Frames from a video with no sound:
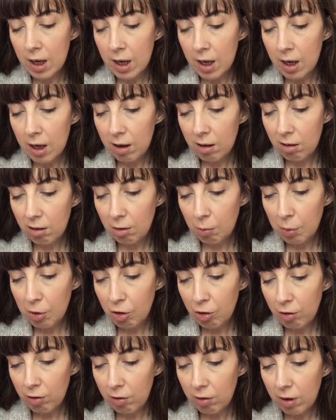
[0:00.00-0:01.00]
A
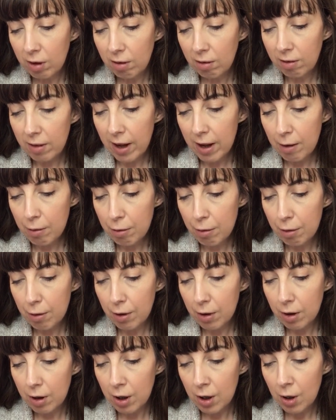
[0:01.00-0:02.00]
suspicious
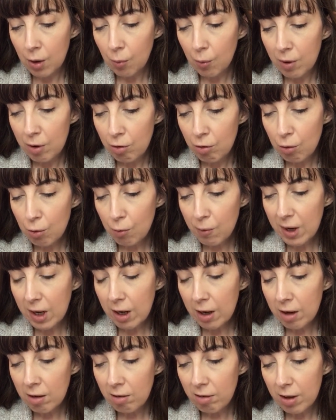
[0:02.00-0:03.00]
death. When Tori
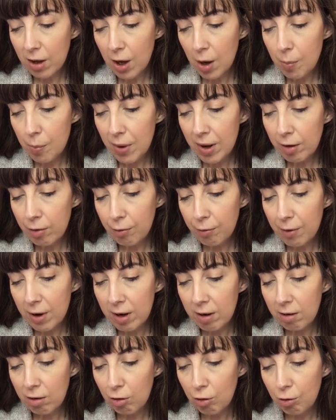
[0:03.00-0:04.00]
learns that her best
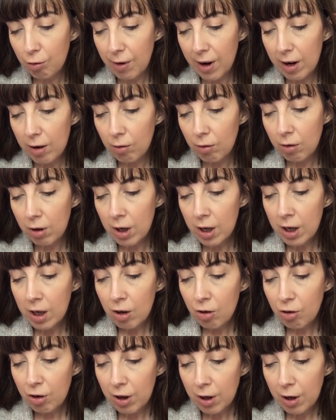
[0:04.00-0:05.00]
friend has drowned,
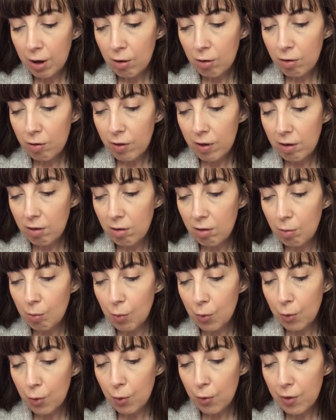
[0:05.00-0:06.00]
she knows this is
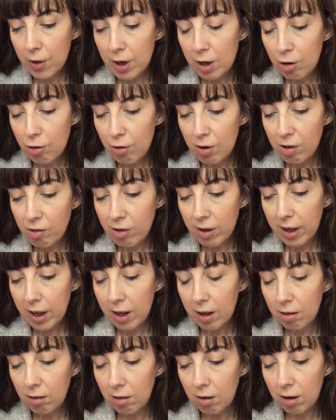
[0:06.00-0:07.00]
more than a tragic
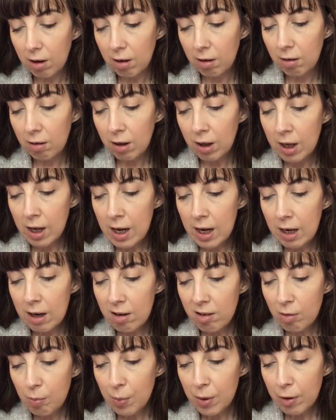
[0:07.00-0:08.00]
accident.
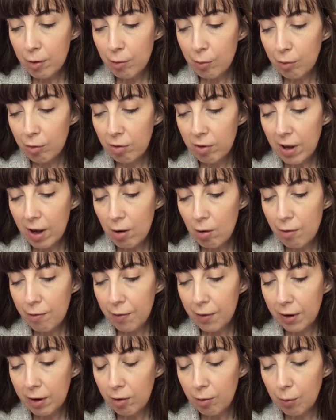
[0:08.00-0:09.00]
Lisbeth was
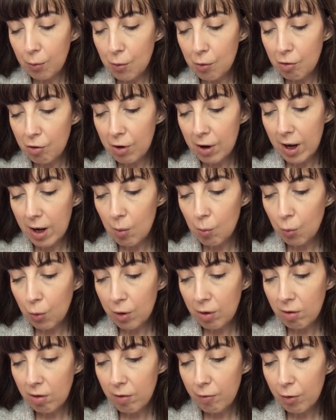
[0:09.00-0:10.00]
terrified of water and
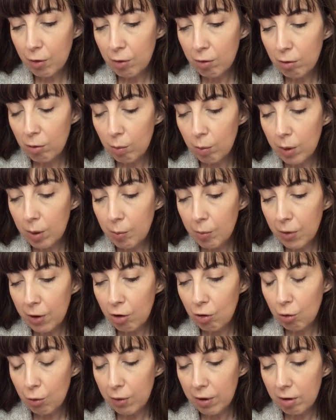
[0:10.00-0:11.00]
wouldn't have gone swimming by
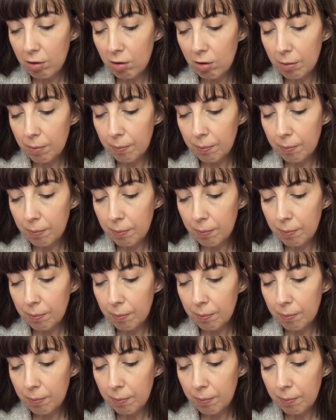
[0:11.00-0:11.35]
choice.